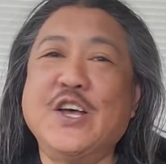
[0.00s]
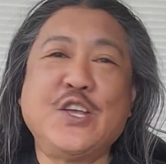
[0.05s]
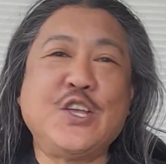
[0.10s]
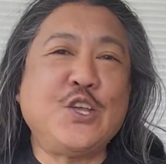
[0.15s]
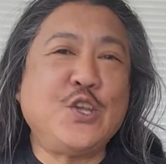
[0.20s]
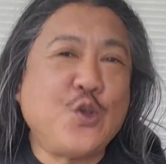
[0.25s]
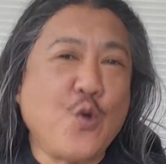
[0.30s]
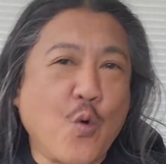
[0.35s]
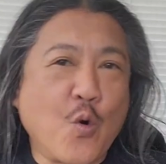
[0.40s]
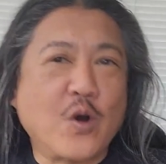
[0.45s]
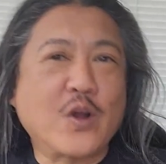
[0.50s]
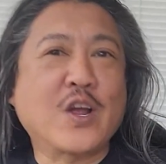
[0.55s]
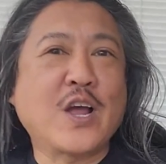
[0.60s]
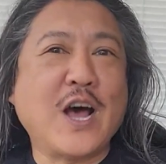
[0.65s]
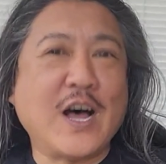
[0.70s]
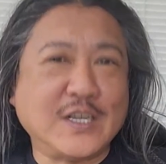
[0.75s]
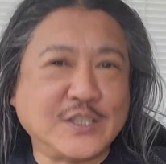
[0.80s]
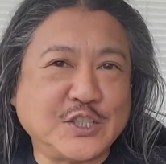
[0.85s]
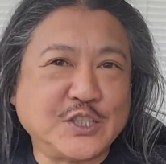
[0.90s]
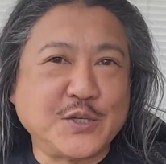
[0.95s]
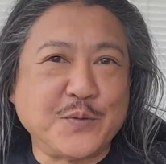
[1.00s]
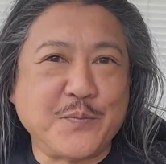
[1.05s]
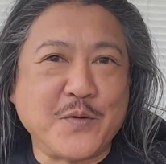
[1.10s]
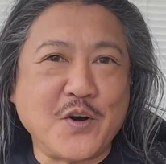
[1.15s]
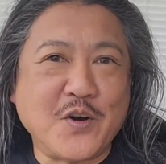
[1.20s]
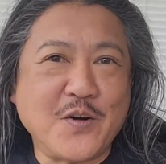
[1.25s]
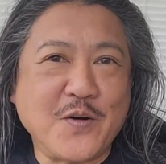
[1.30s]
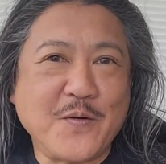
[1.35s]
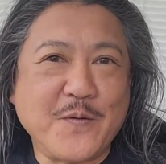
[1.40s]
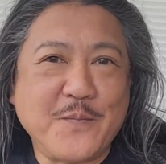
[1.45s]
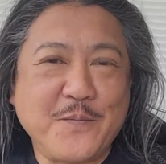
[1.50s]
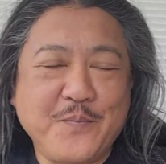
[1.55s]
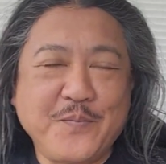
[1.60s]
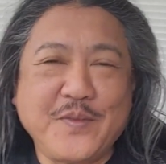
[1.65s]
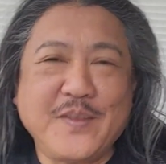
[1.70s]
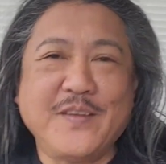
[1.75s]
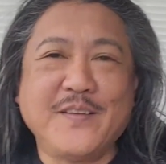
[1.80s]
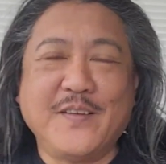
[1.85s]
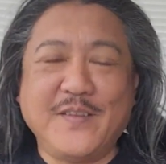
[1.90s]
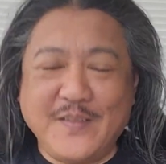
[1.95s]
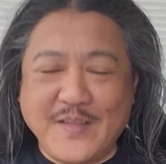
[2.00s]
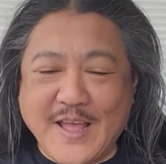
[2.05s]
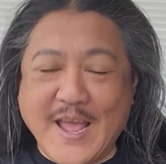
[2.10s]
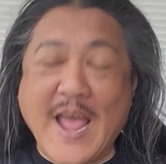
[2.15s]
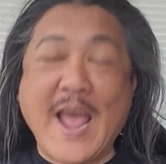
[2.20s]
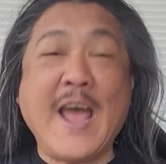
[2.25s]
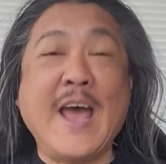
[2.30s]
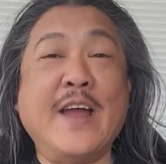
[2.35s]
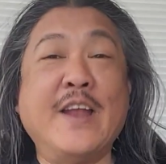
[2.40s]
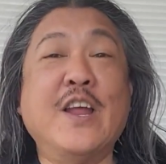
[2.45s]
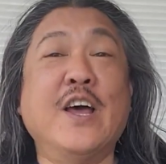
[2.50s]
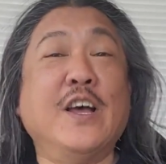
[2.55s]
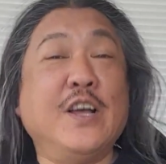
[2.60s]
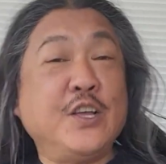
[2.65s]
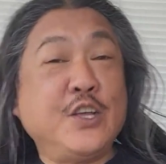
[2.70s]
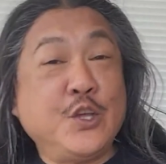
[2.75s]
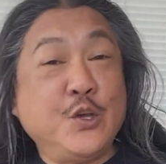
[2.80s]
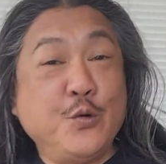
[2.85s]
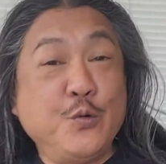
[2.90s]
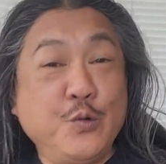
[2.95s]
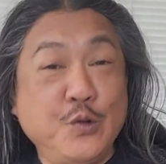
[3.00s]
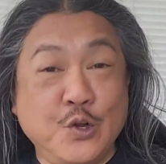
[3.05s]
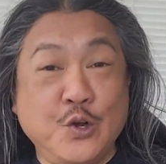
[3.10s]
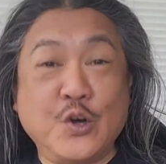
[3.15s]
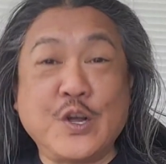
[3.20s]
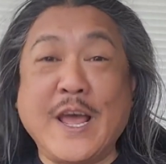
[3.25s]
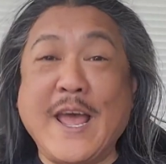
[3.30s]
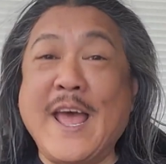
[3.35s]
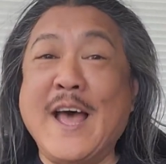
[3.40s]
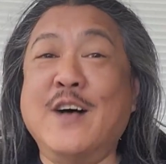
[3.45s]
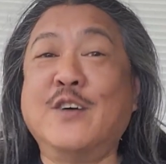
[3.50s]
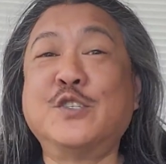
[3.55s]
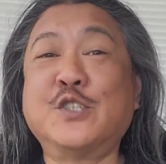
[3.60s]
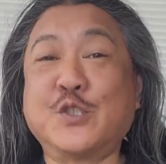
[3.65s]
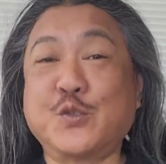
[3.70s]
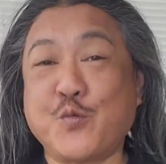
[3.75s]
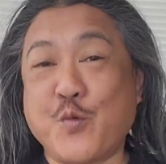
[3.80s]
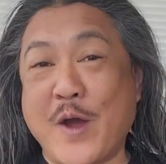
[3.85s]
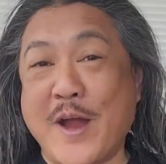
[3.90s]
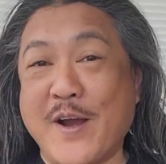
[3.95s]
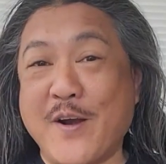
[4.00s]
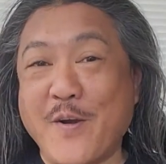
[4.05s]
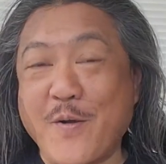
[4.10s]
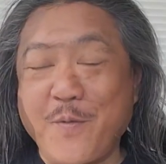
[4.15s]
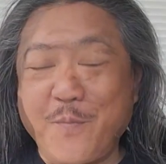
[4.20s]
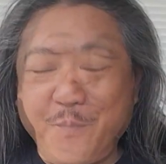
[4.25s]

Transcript: your customer. And you look elsewhere.